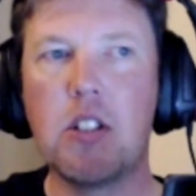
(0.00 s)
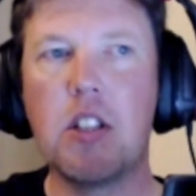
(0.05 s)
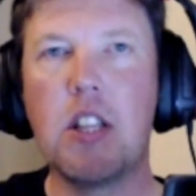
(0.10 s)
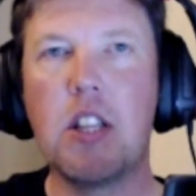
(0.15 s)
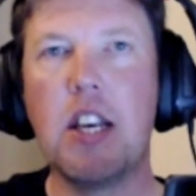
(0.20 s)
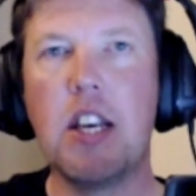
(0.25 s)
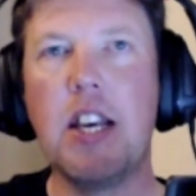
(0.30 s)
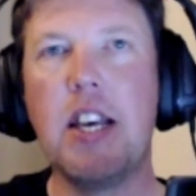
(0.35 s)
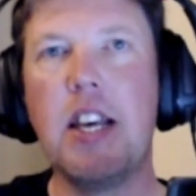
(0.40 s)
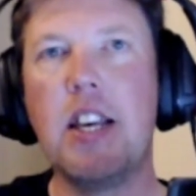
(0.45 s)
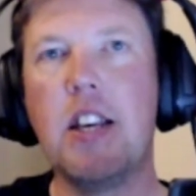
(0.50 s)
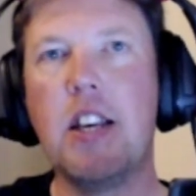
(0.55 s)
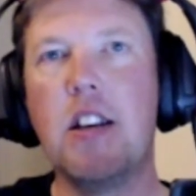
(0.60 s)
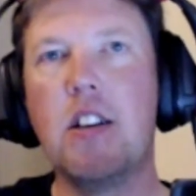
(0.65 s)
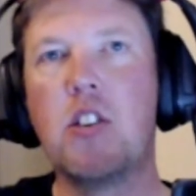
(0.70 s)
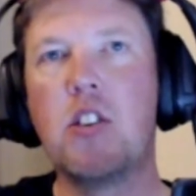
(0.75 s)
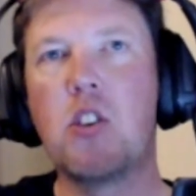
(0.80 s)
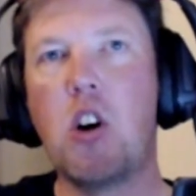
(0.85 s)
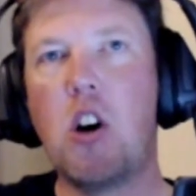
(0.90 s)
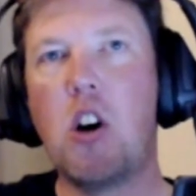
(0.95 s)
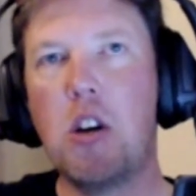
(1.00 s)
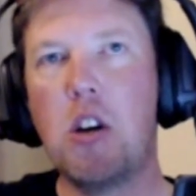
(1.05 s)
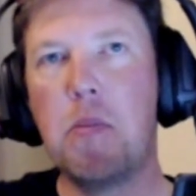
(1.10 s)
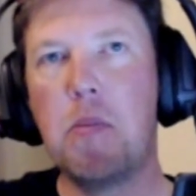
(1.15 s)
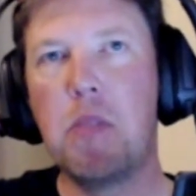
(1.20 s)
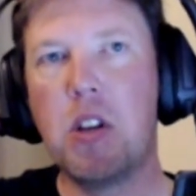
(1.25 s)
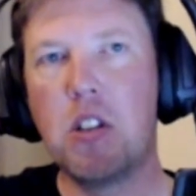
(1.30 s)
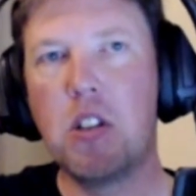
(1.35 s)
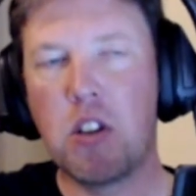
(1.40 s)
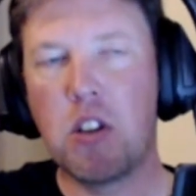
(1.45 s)
the
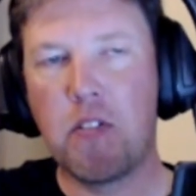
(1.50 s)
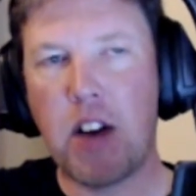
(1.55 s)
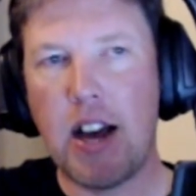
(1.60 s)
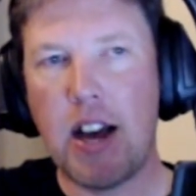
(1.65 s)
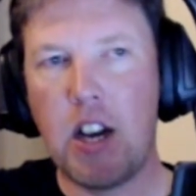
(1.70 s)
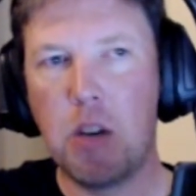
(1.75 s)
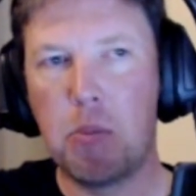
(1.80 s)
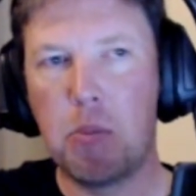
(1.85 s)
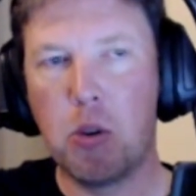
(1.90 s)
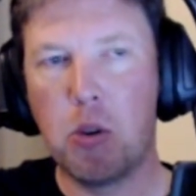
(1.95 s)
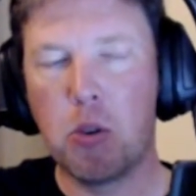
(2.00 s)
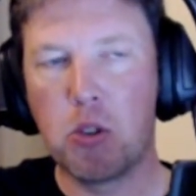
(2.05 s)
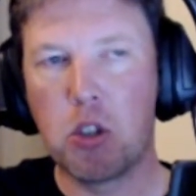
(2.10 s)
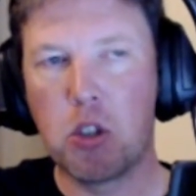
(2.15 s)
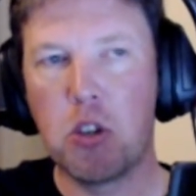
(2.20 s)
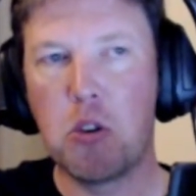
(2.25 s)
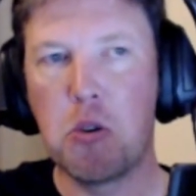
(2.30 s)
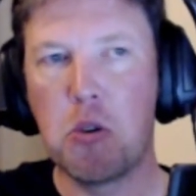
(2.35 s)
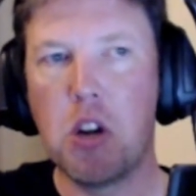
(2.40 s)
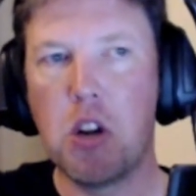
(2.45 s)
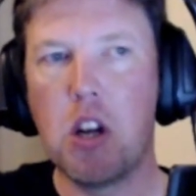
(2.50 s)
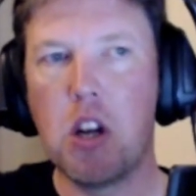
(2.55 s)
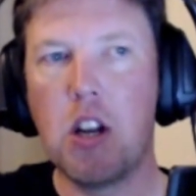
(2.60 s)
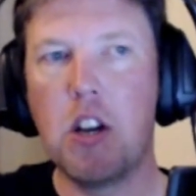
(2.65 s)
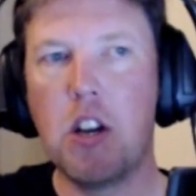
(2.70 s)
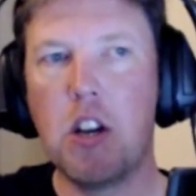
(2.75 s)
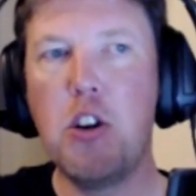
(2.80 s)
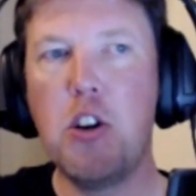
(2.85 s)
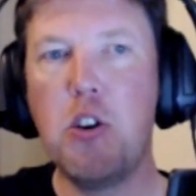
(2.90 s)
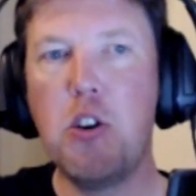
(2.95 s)
time that's available to
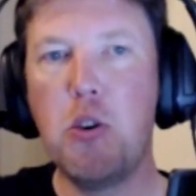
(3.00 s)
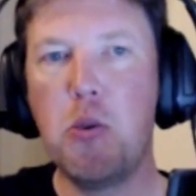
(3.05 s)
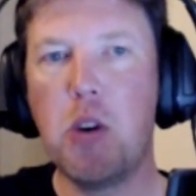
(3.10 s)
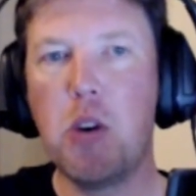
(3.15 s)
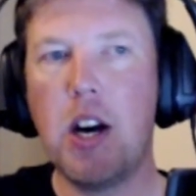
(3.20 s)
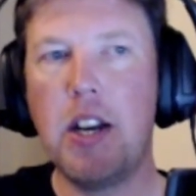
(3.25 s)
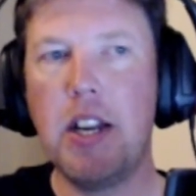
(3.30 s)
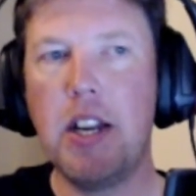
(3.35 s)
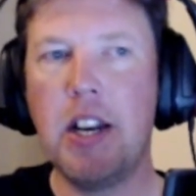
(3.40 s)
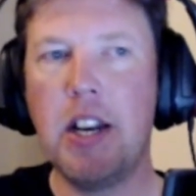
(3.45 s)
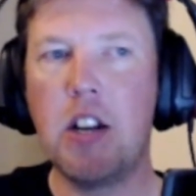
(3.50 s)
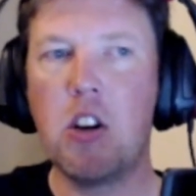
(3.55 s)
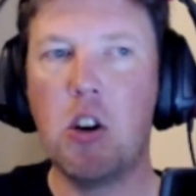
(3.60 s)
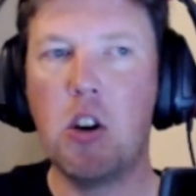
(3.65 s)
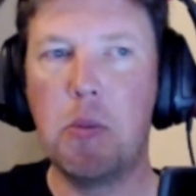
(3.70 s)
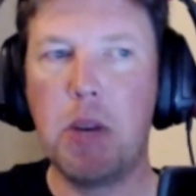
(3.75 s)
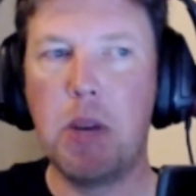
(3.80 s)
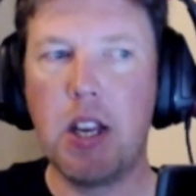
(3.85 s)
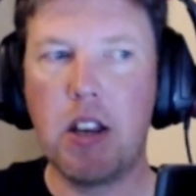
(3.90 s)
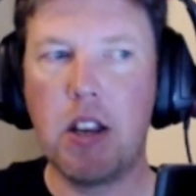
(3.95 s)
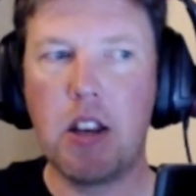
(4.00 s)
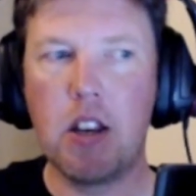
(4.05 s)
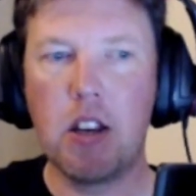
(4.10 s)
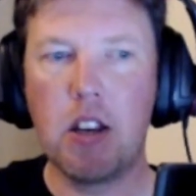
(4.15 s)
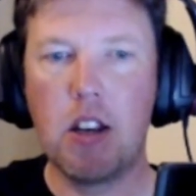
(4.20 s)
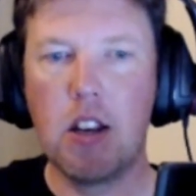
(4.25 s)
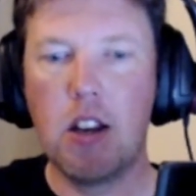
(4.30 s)
new and incoming